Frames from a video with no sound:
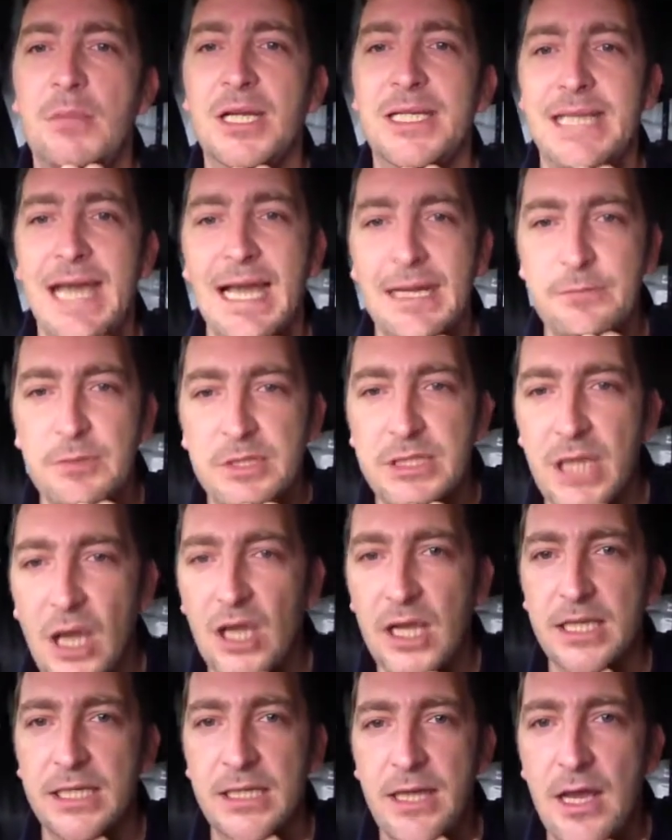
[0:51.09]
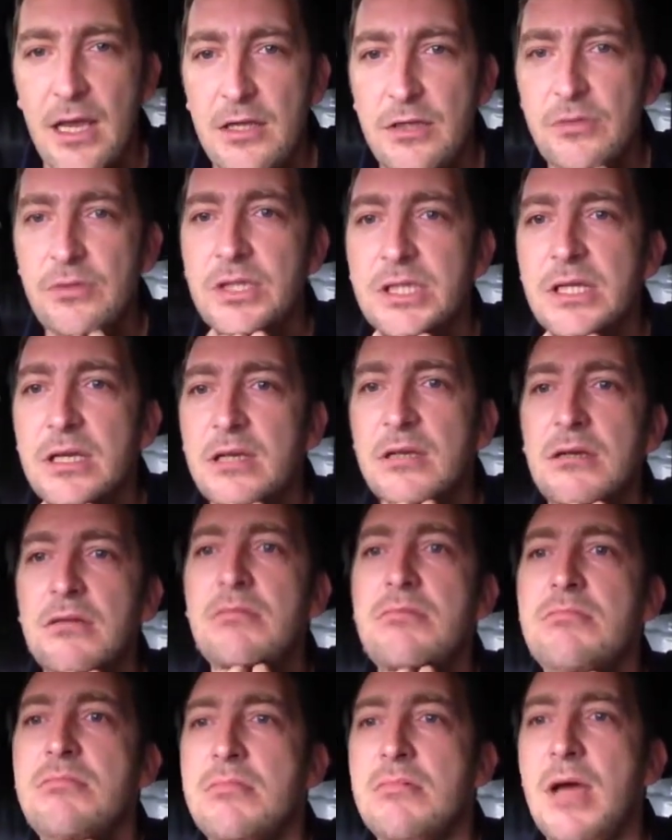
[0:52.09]
dad was diagnosed
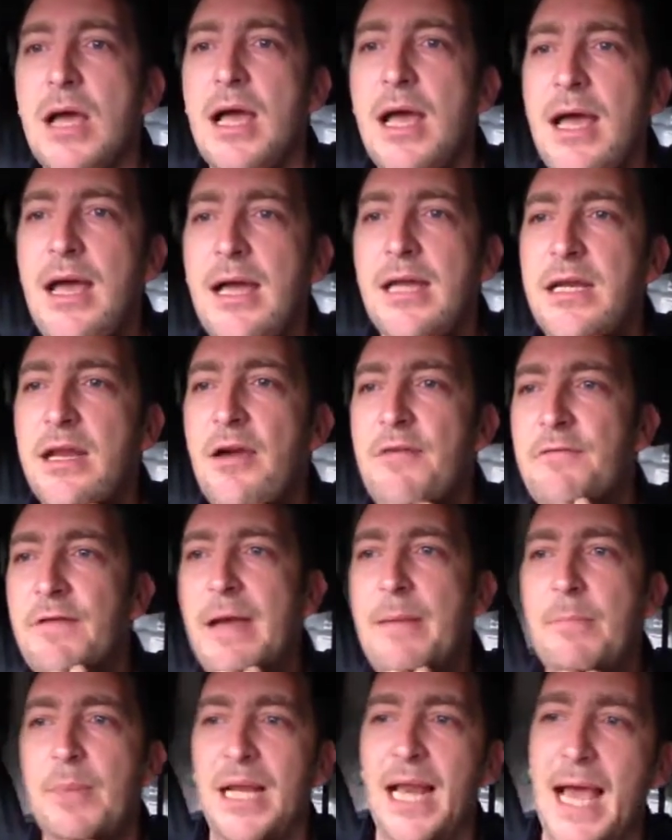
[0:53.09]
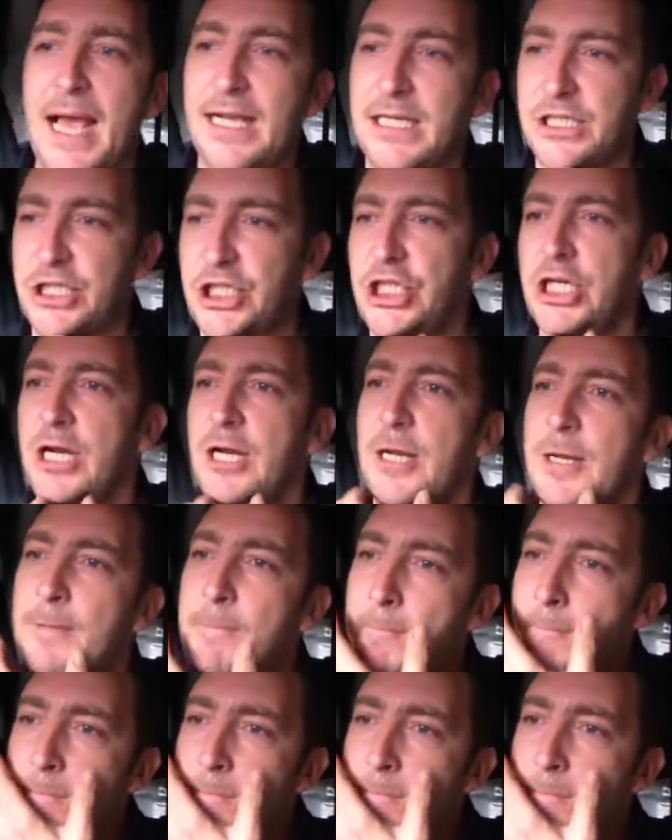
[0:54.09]
in November last year